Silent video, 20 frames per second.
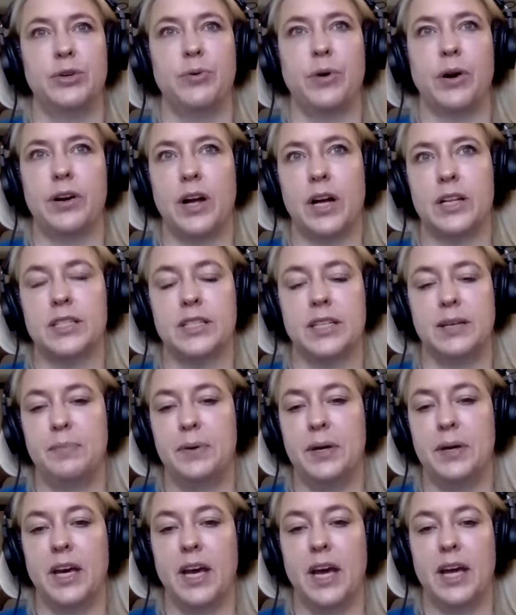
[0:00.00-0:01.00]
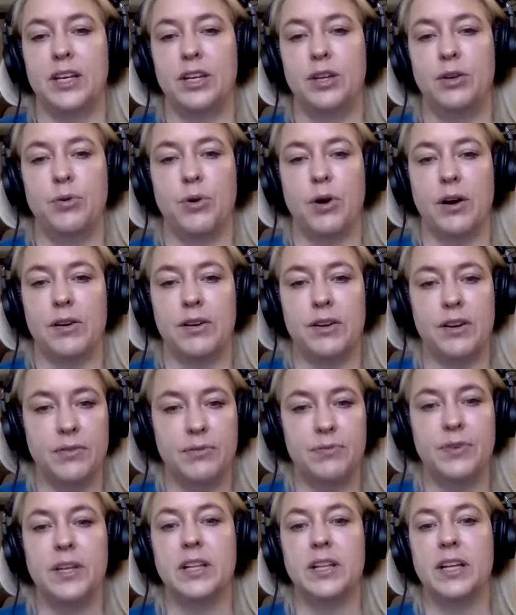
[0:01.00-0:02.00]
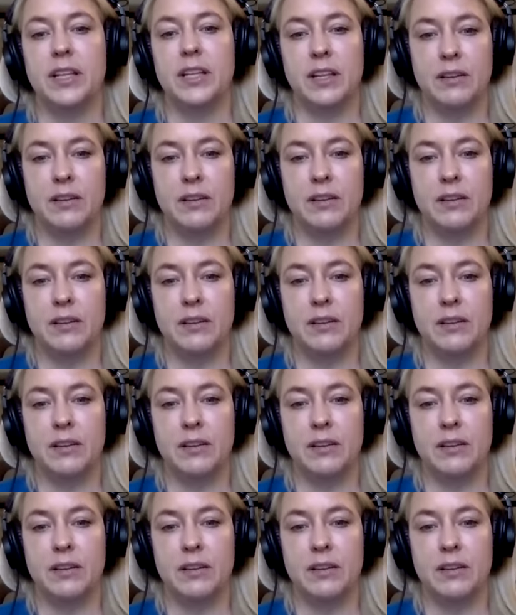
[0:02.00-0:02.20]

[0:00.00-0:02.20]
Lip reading: you are not sleeping and you are feeling